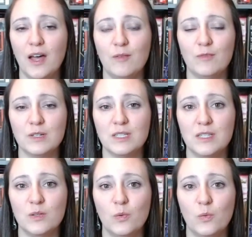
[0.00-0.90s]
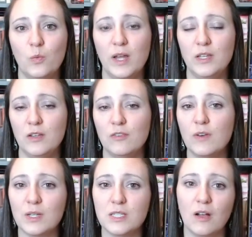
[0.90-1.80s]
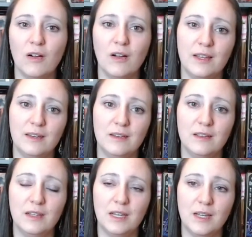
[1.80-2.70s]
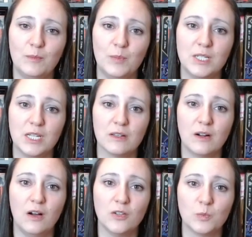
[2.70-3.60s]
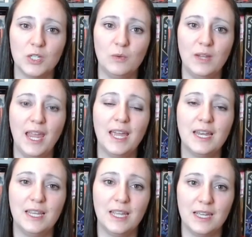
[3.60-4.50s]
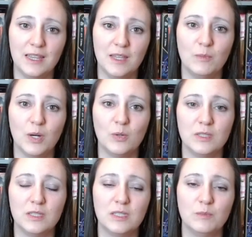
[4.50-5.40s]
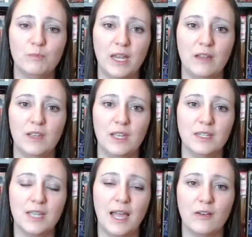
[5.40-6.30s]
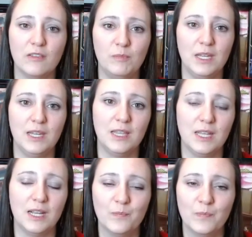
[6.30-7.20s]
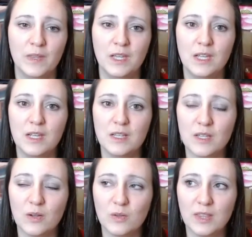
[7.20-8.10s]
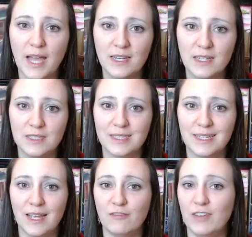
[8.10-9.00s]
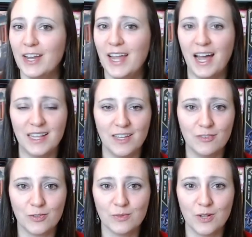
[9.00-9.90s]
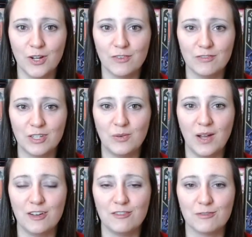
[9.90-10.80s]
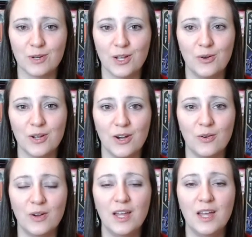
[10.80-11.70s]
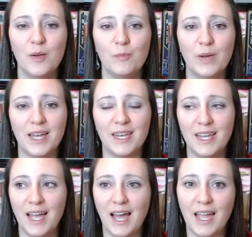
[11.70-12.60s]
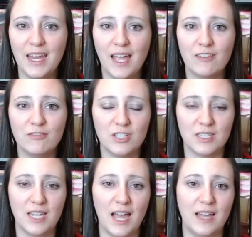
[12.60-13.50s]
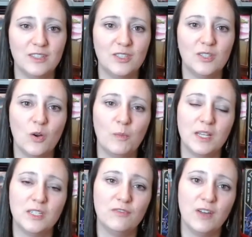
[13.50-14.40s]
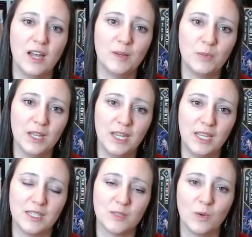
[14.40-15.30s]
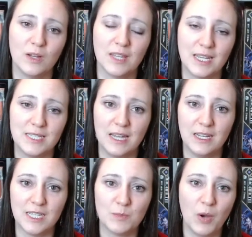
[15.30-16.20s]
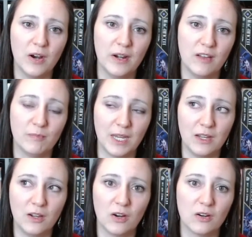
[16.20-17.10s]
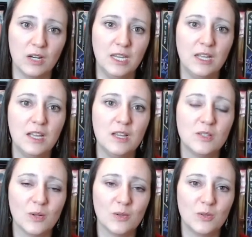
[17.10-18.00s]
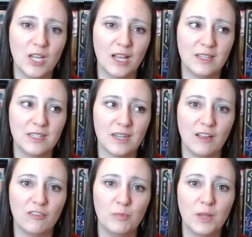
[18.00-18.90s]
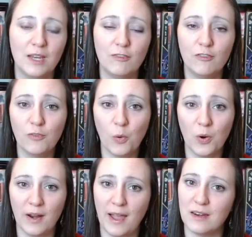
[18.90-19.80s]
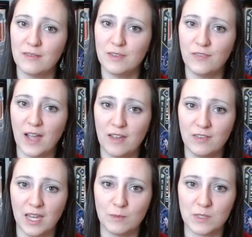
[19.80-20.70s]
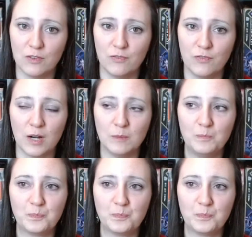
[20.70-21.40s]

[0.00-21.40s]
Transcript: versus when do you focus on particular halls where you can get the most benefit out of being in there. So that is a very high level overview of Rococo, but I have just had so much fun playing this one. Like I said, it's part of my current solo challenge, and I have played 4 out of the 5 games so far.